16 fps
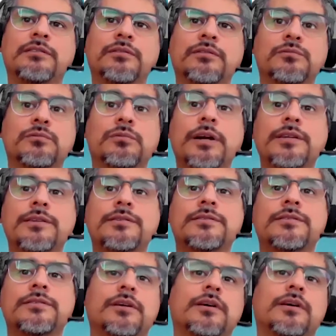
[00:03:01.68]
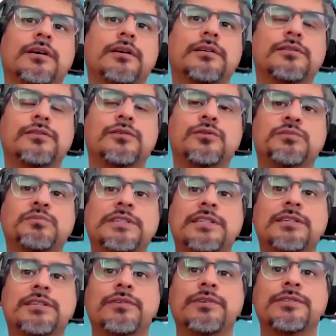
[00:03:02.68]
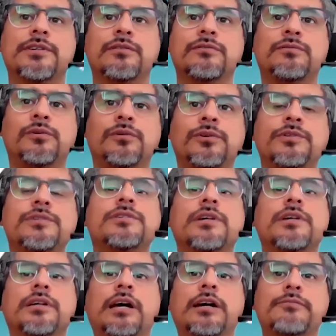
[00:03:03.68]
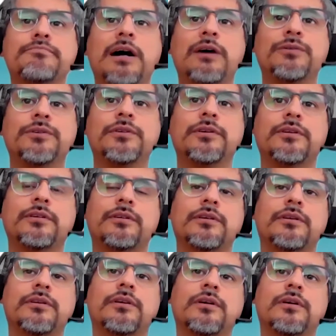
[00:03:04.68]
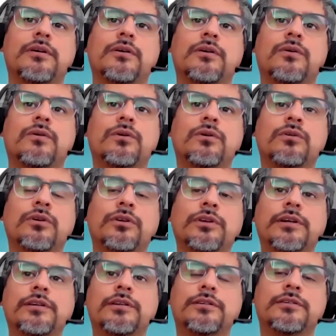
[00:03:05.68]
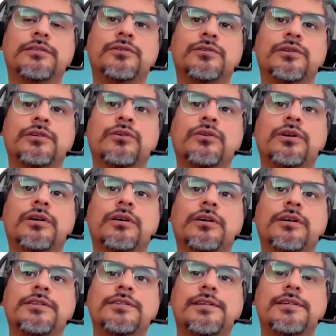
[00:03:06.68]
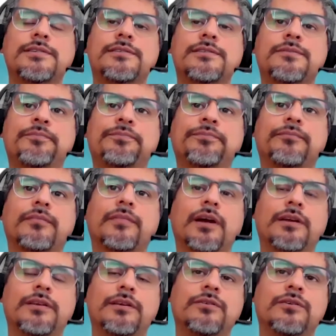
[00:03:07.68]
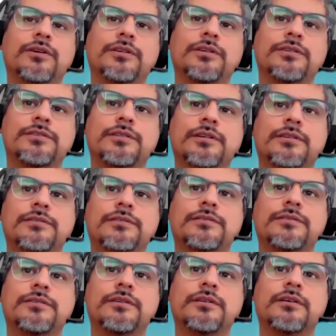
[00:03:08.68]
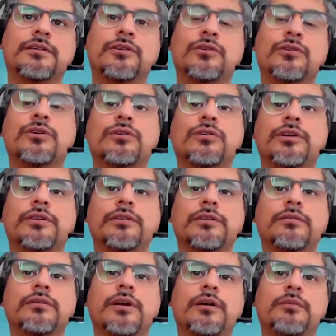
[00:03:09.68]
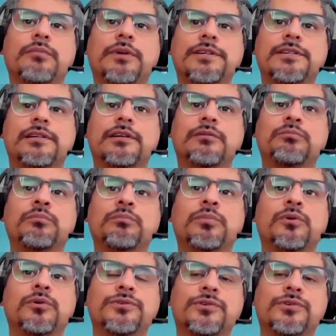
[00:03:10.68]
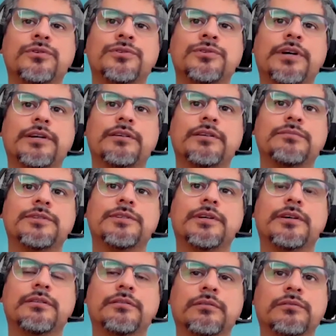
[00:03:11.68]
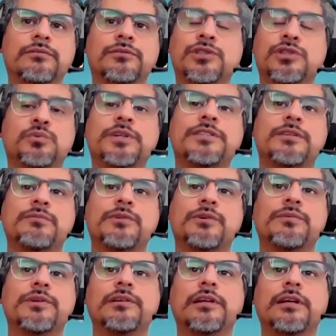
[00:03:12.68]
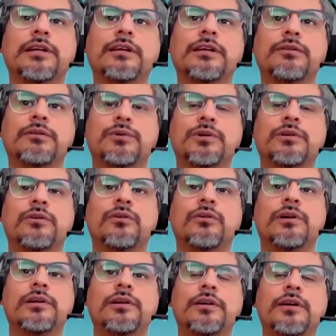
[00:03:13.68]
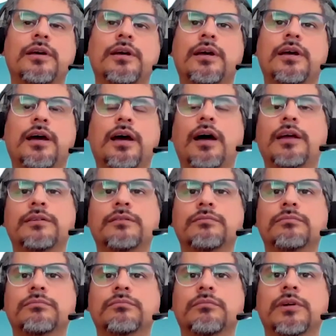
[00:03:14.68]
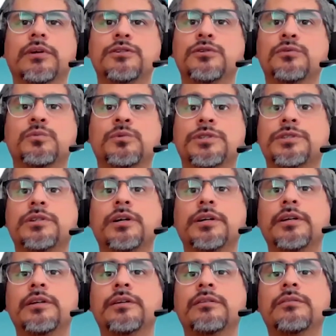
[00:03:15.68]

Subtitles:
writes to a specific set of folders that are mounted or connected into the Docker instance. And the Docker instance, the Docker container basically pulls those items and just reads them from there like if they were locally, and you restart it